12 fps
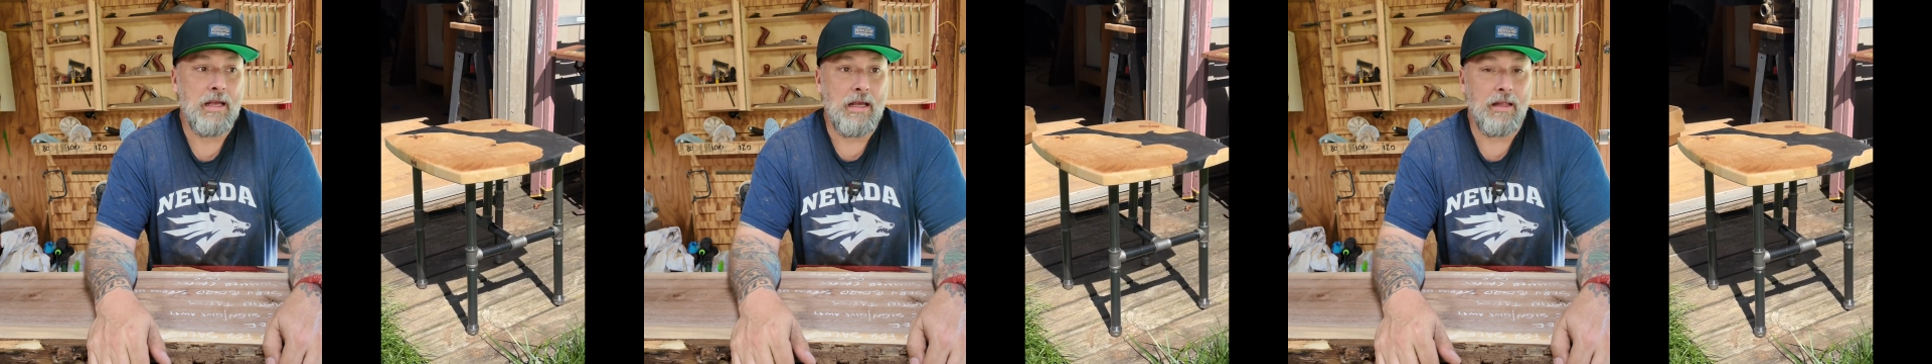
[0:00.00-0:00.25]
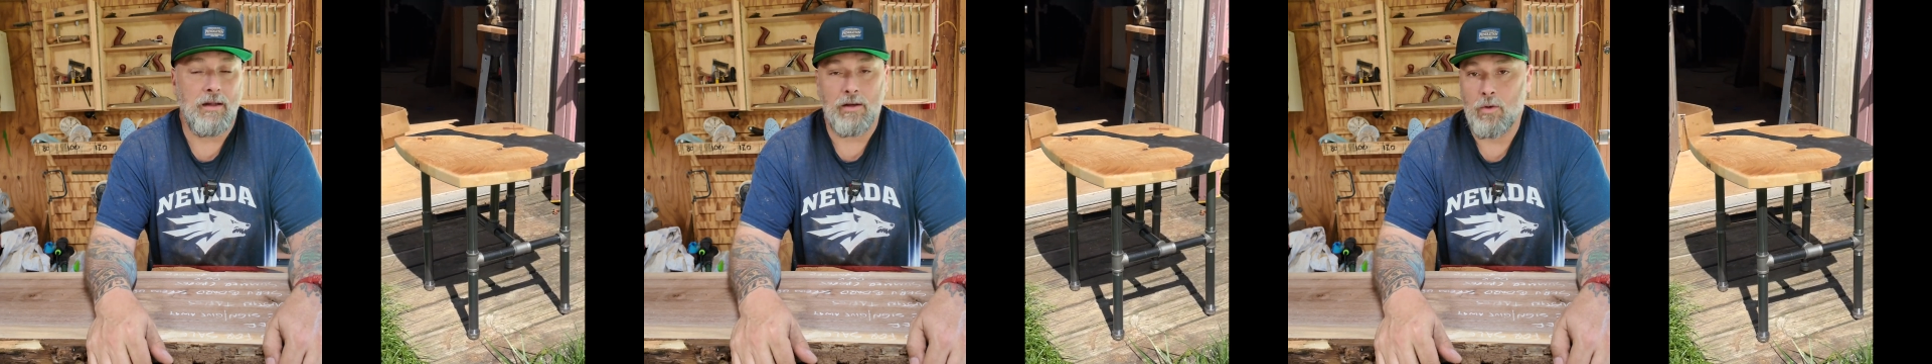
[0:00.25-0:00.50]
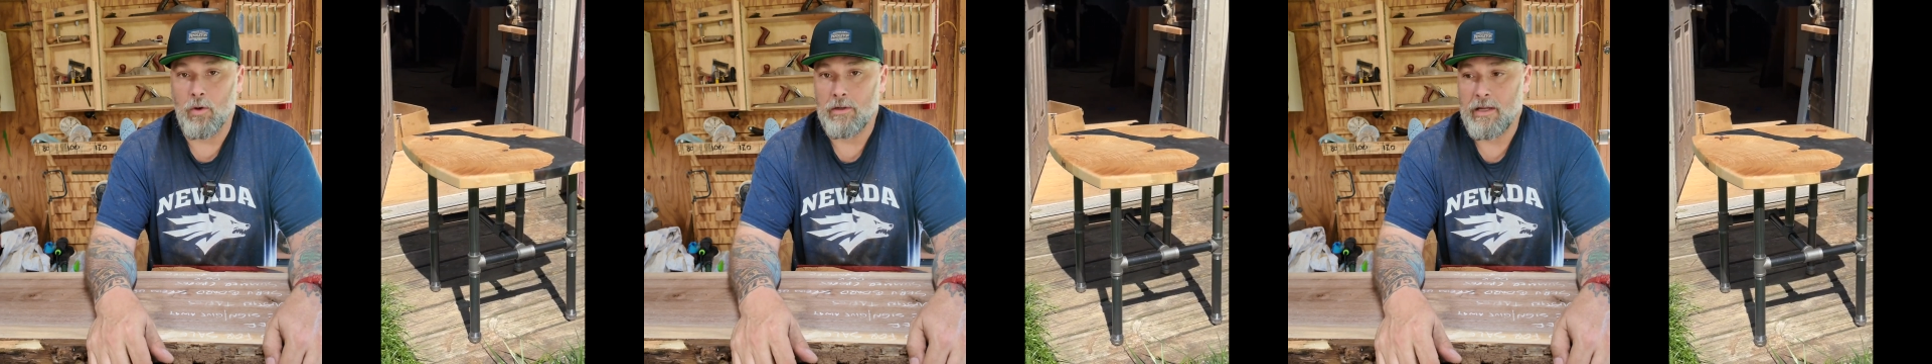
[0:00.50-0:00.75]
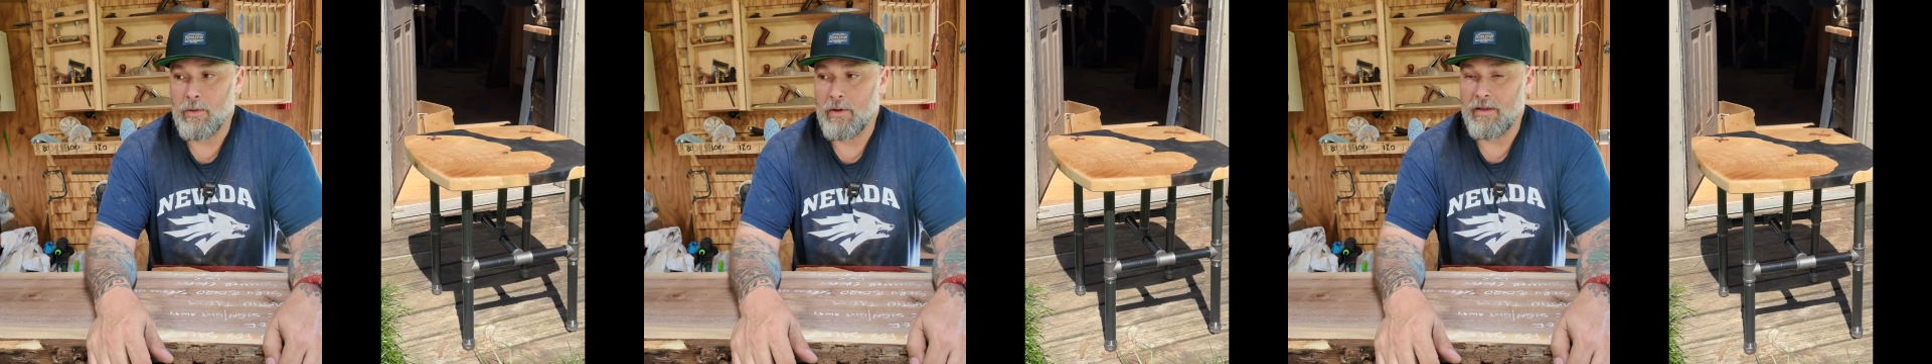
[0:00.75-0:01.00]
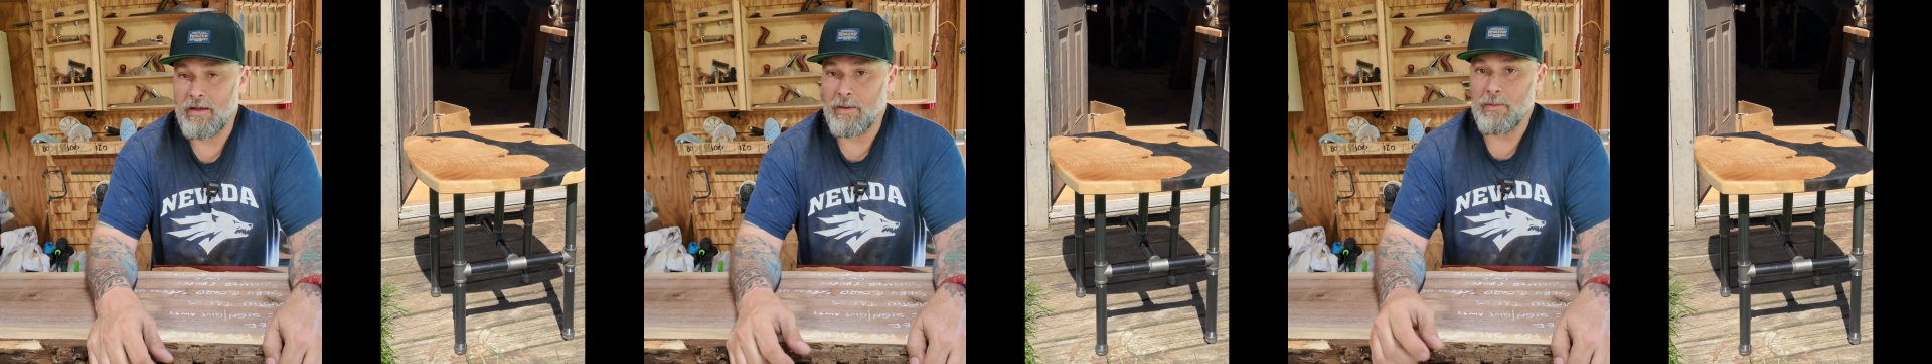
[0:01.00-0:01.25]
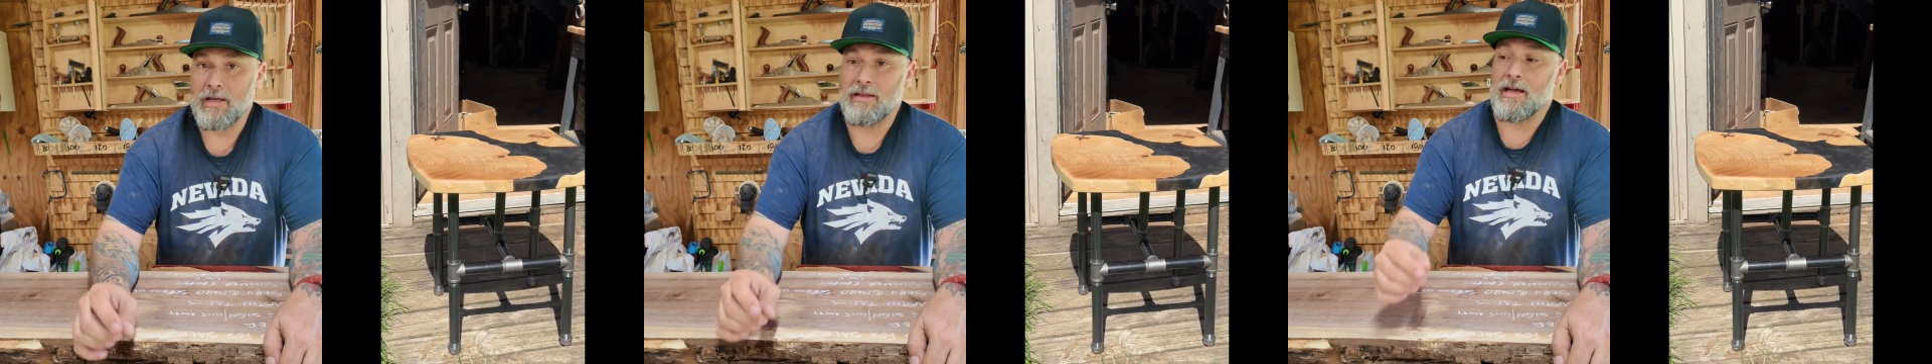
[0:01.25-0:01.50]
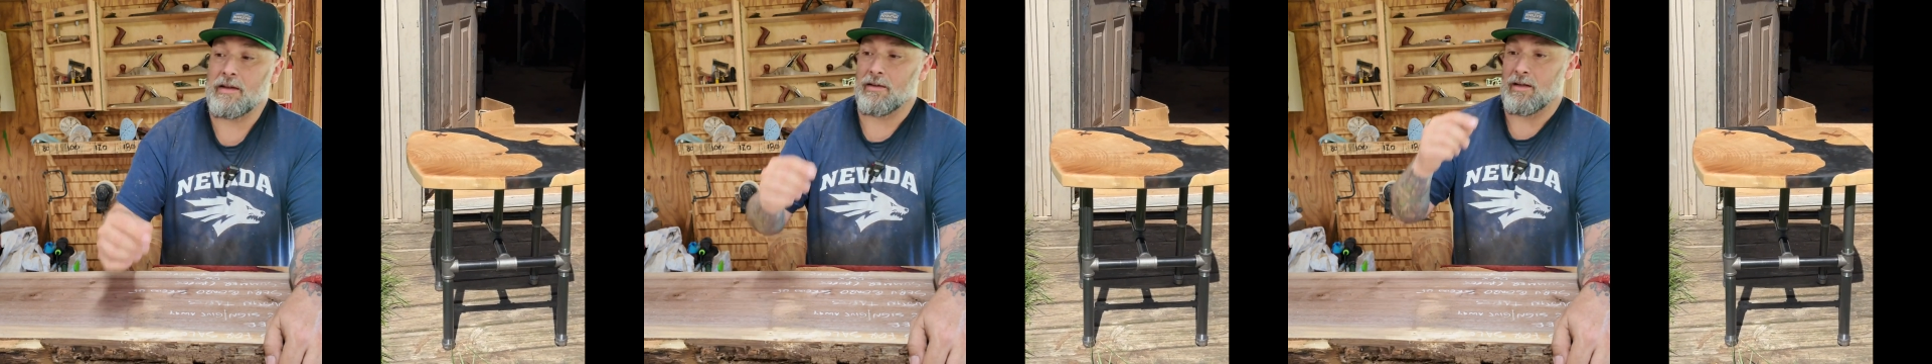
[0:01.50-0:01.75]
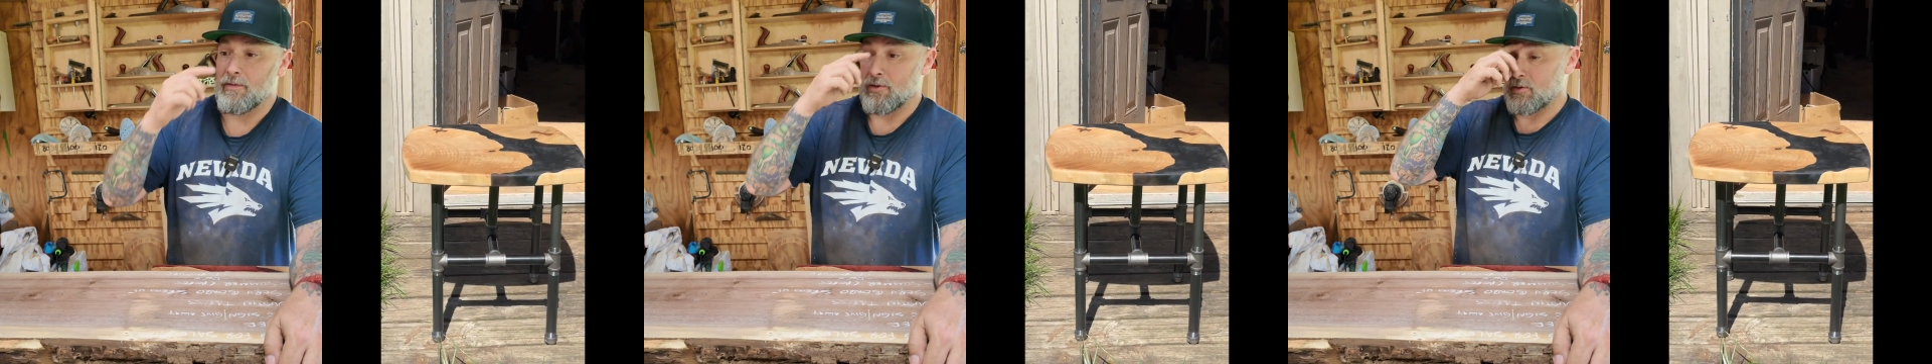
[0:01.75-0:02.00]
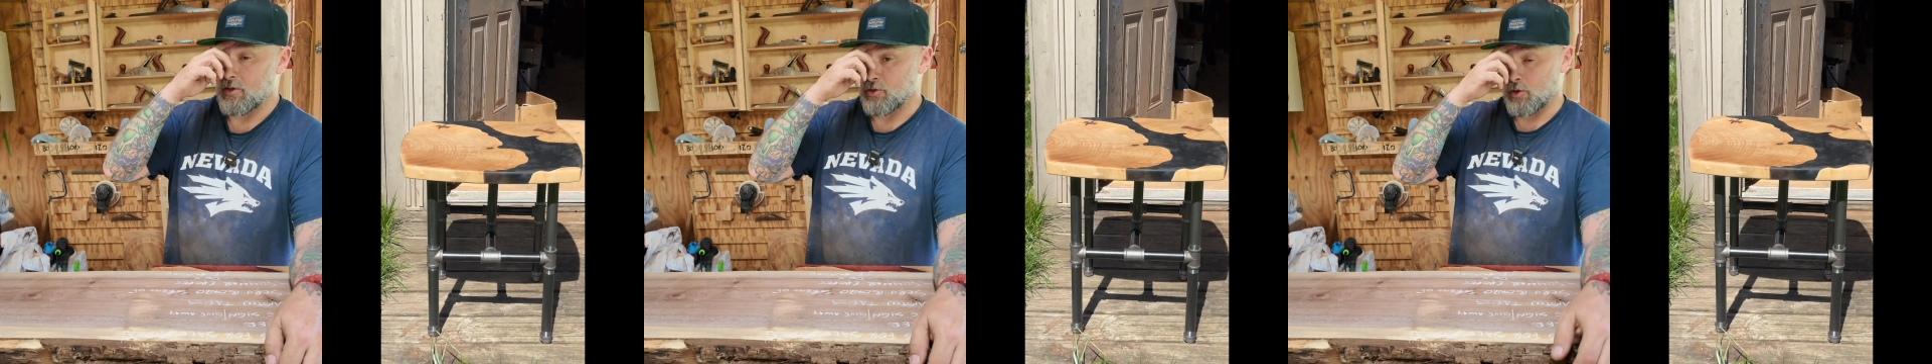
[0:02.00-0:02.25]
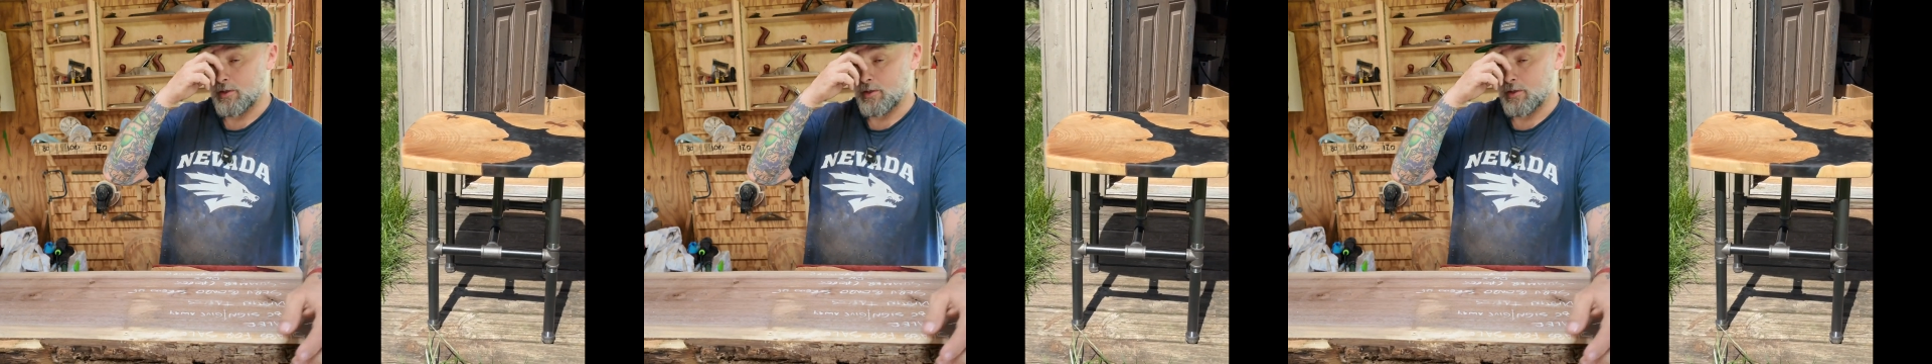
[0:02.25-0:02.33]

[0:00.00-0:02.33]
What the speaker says: and I'll coordinate with him to get that delivered. So it turned